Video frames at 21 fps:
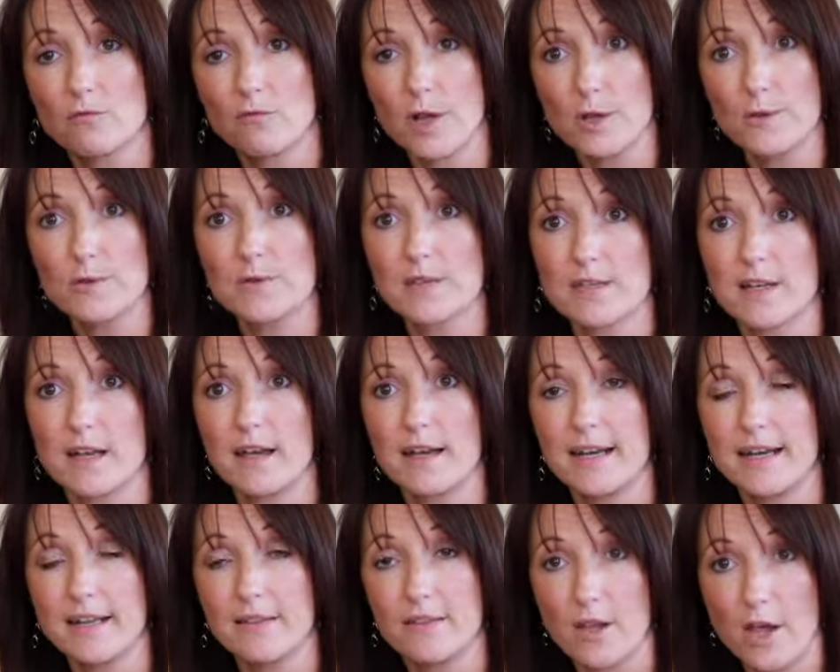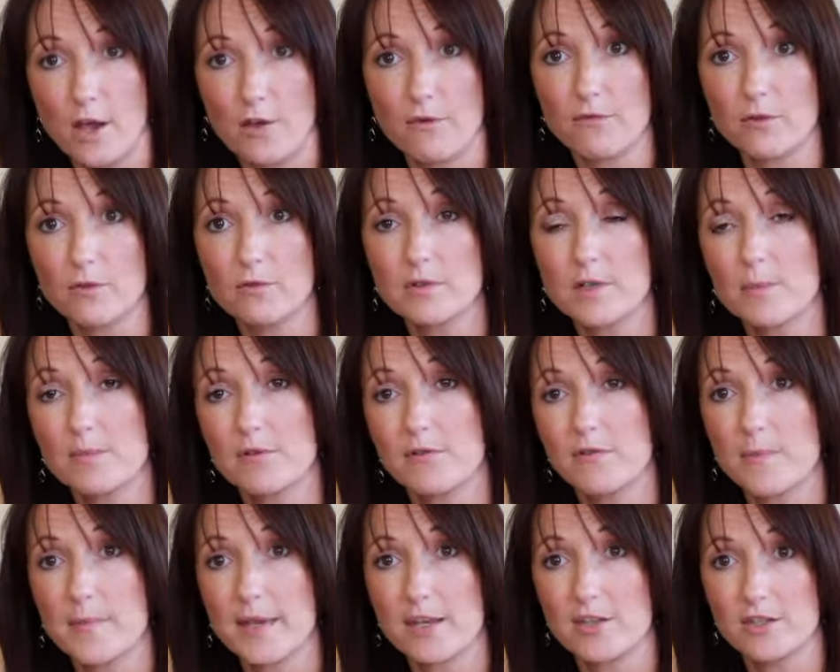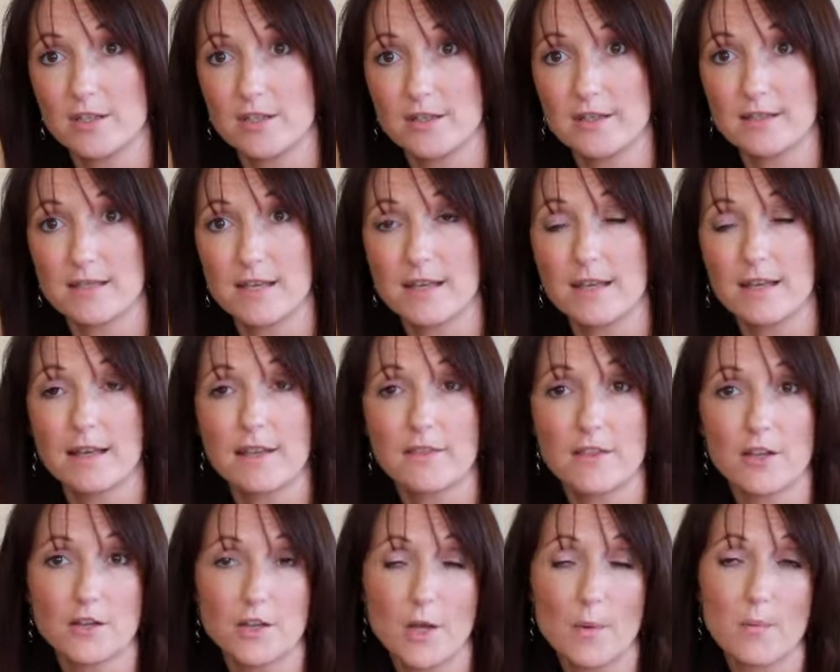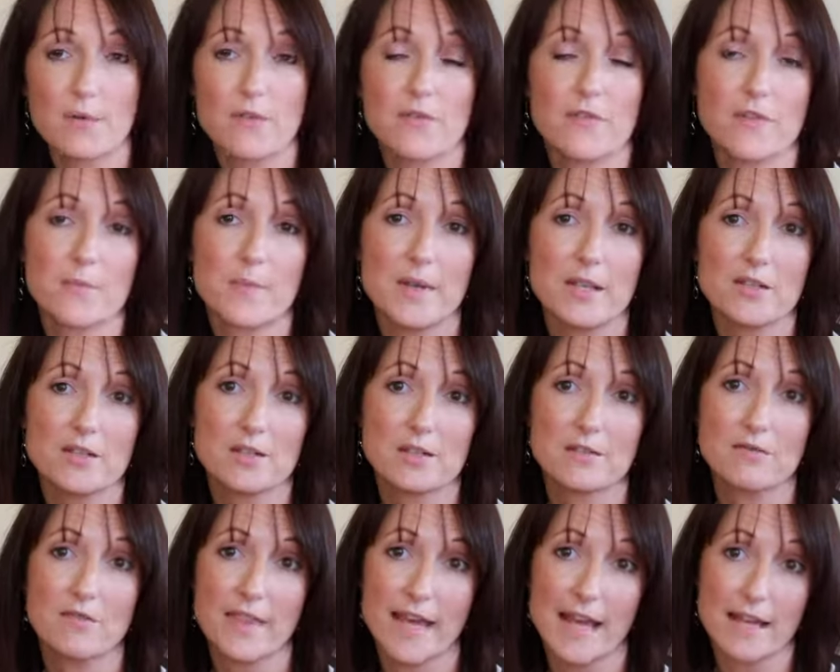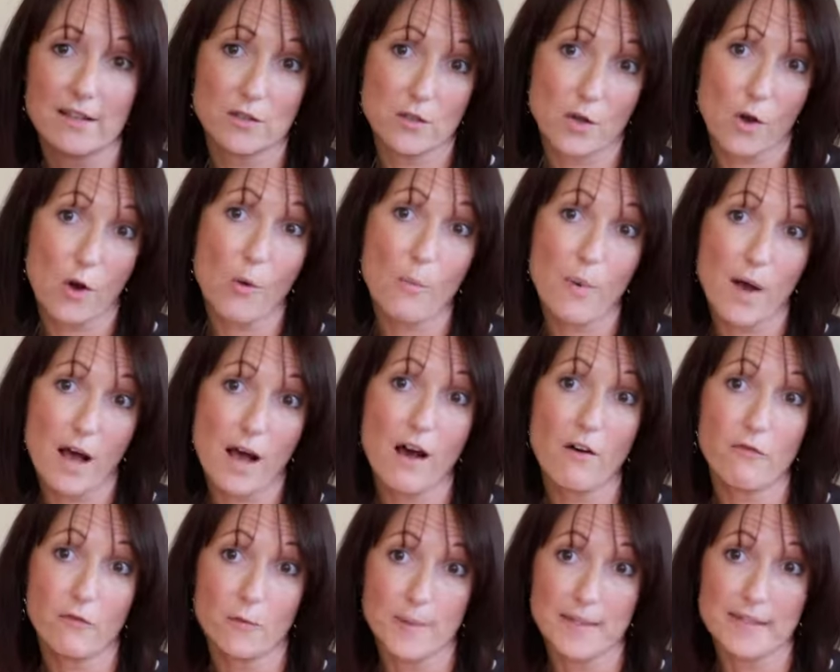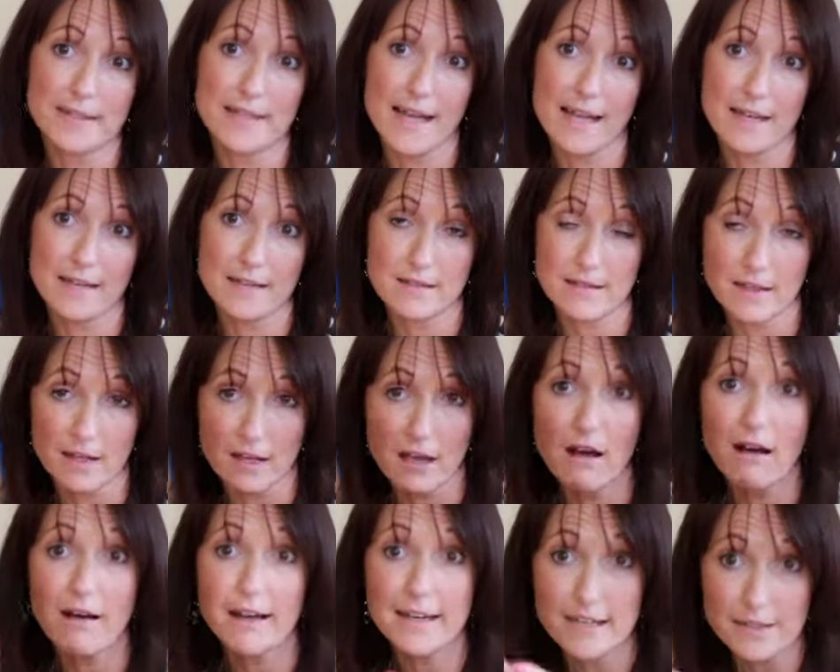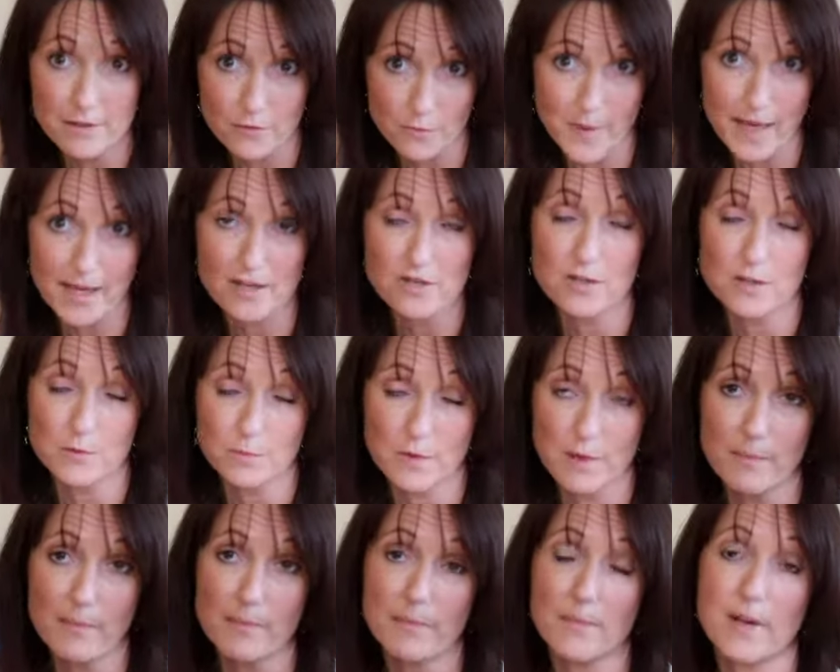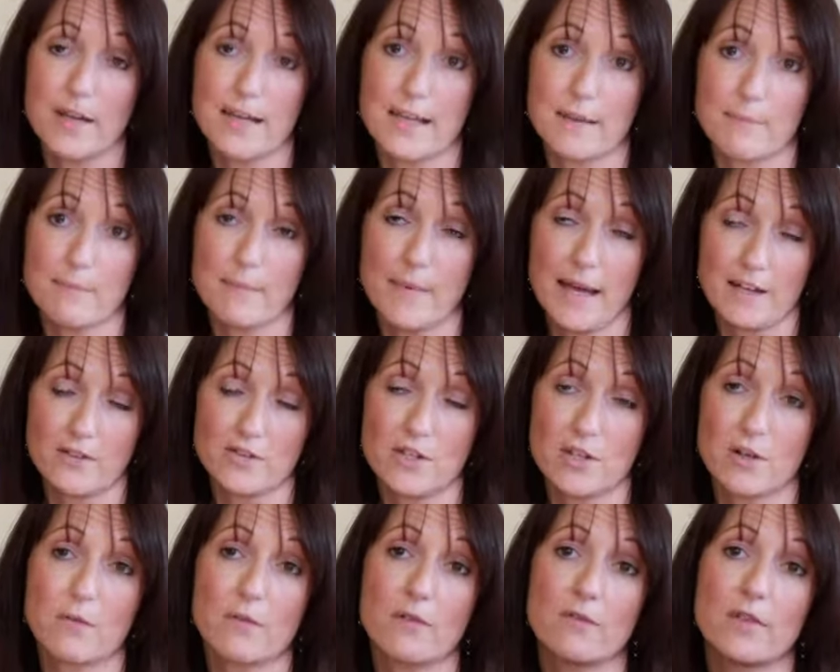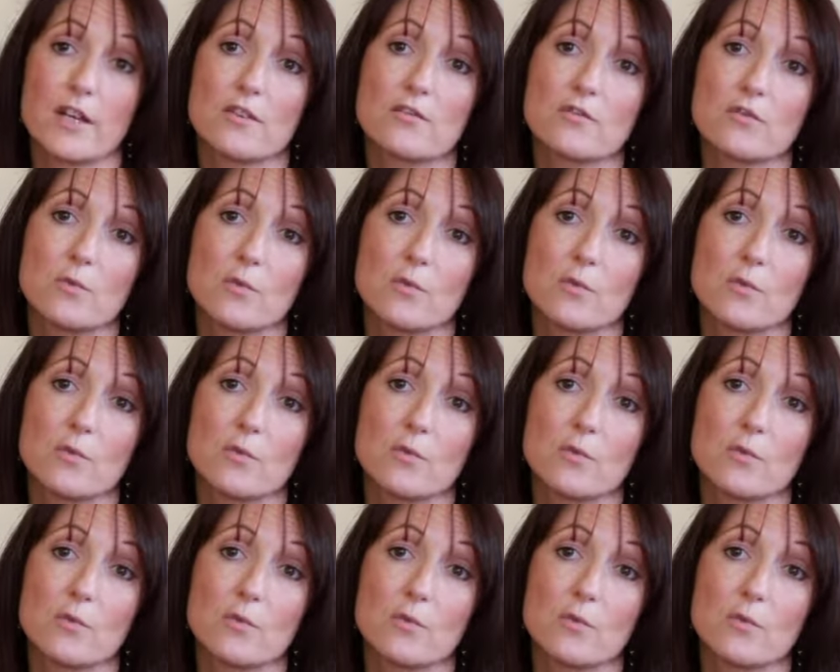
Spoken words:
rose slightly, the overall number of admissions. The number of admissions for that top 0.5%, the kind of patients we're managing on the virtual